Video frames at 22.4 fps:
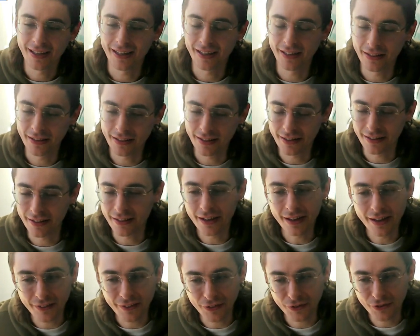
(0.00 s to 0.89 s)
in
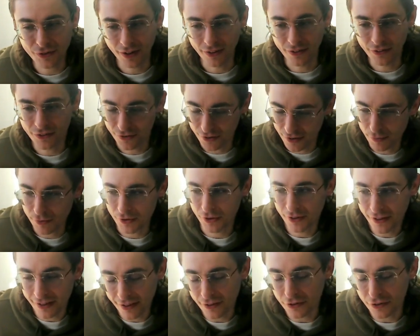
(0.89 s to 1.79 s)
the
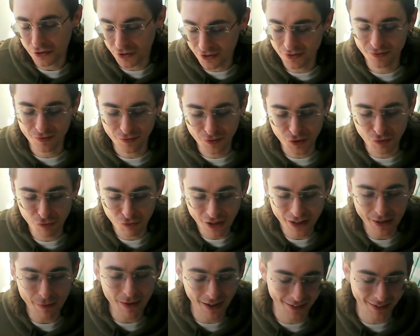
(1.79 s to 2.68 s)
transcription, and it just, you
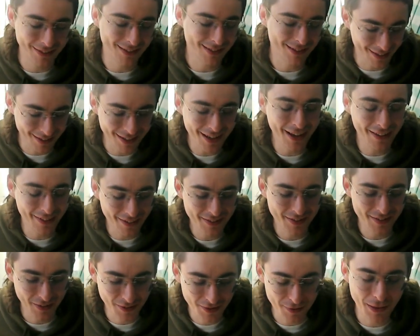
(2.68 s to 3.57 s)
read it back, it's like, yeah, that
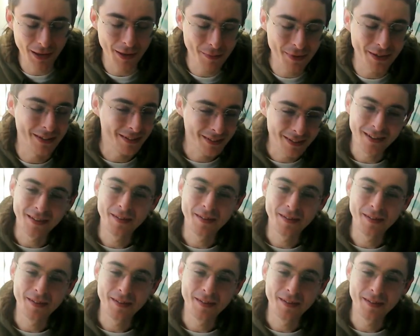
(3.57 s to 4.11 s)
sounds like me.